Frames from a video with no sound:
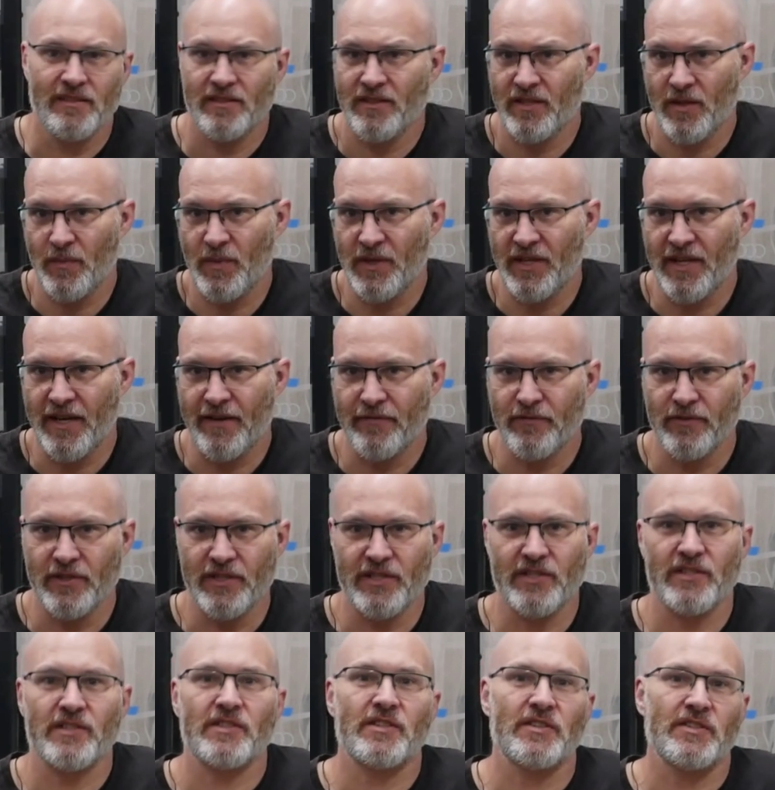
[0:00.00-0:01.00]
a bit
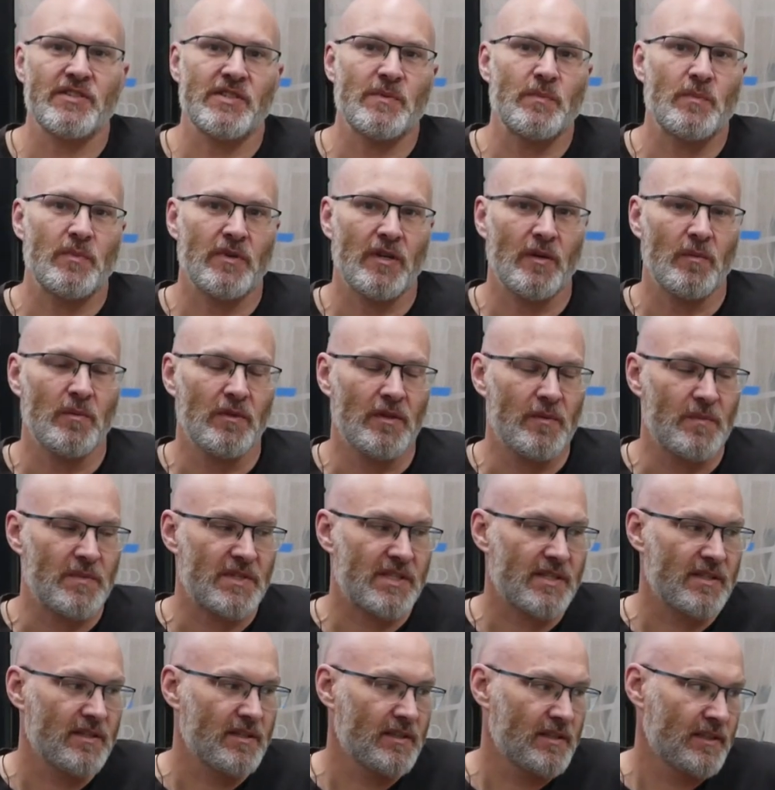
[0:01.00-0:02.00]
average. It's got some problems.